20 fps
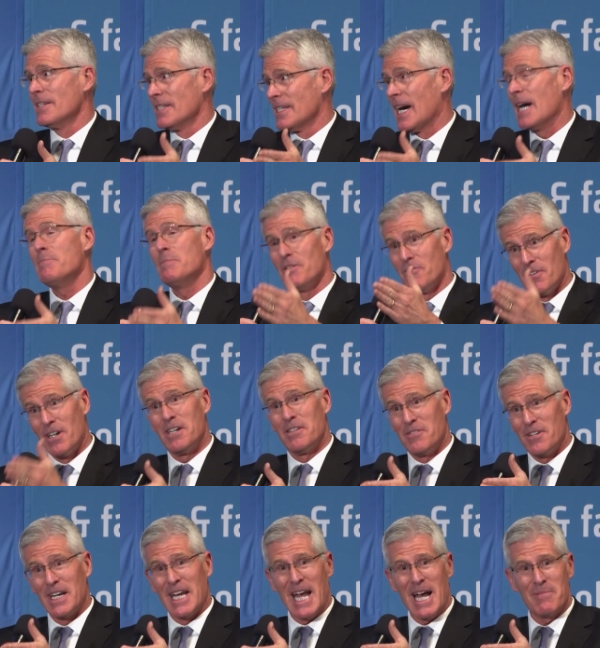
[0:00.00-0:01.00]
I'd be very,
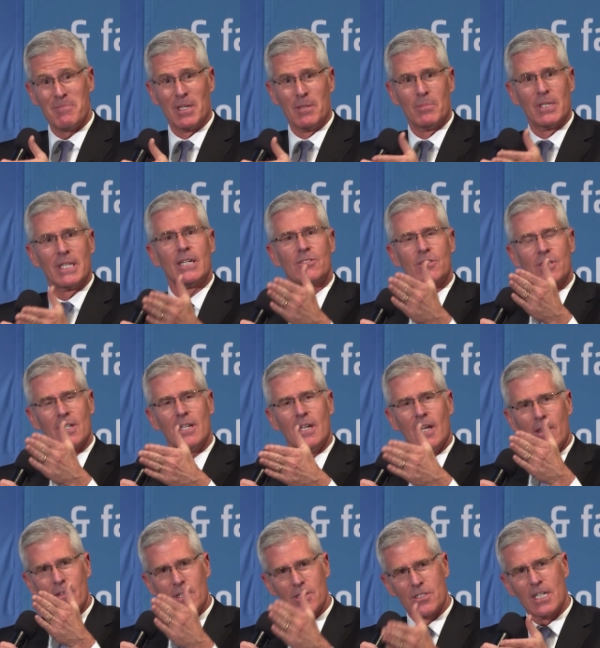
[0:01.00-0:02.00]
very happy. But there's, a,
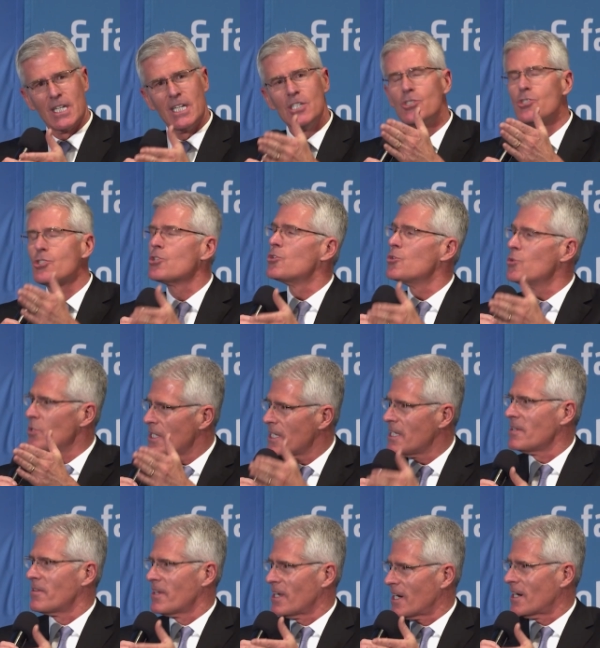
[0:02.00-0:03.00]
there's an
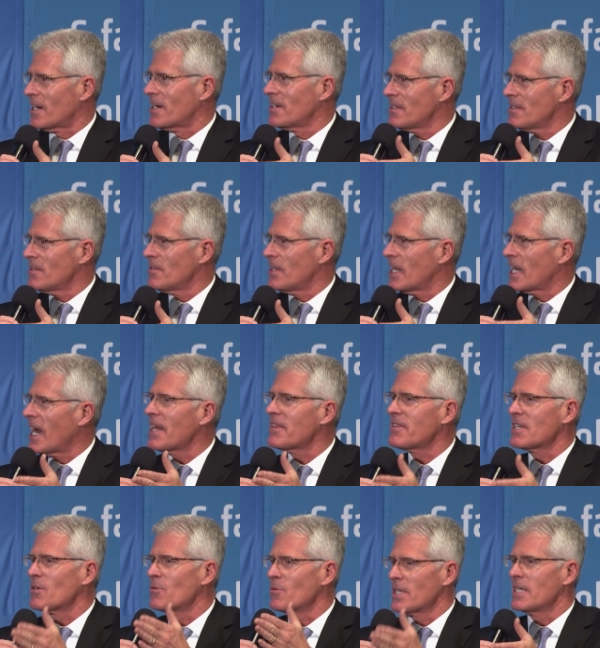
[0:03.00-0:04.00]
ingenuity there that I
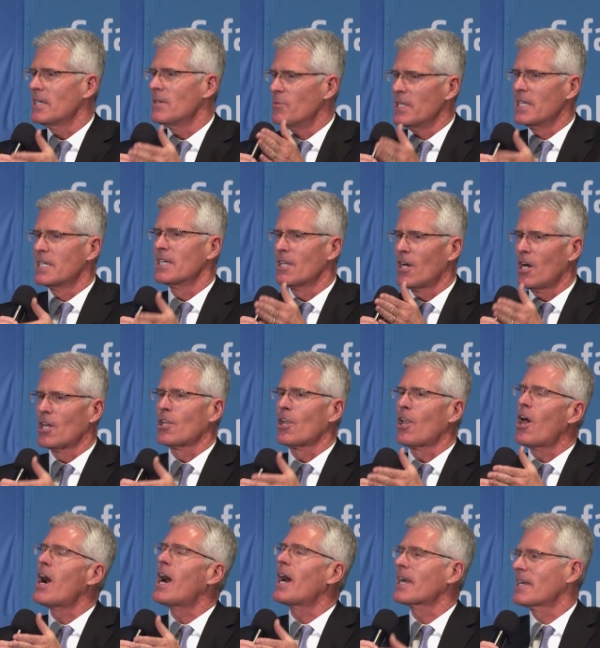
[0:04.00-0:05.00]
think we can
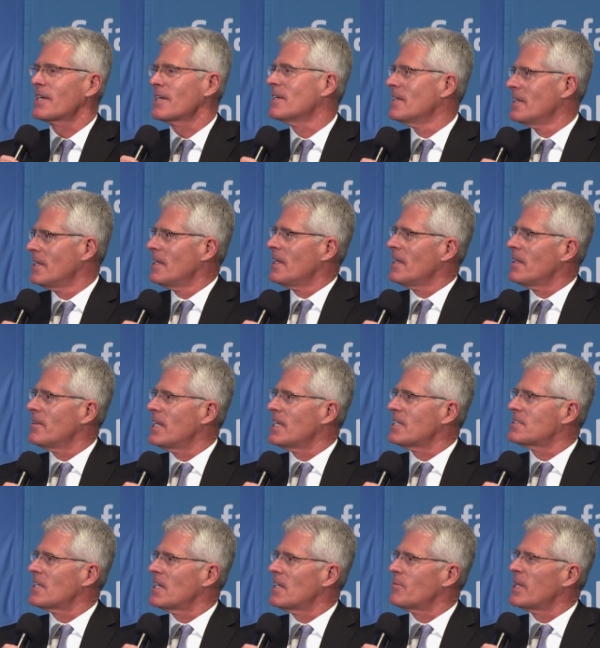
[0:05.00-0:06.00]
unlock
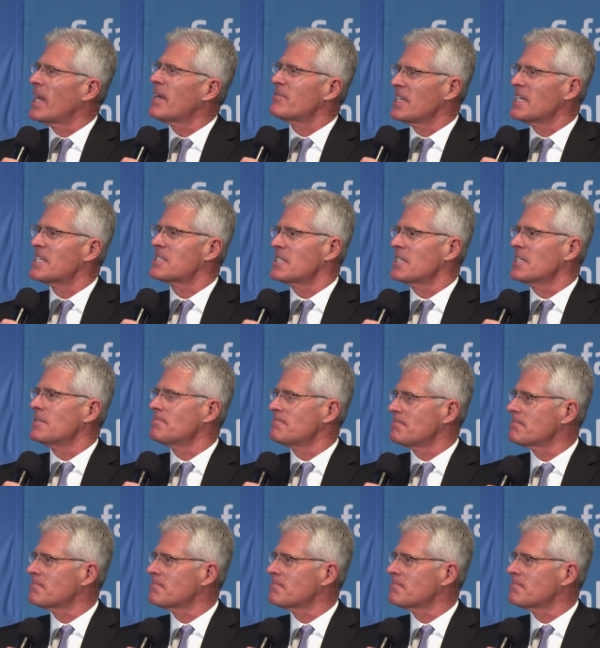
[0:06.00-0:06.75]
that uh, we haven't yet seen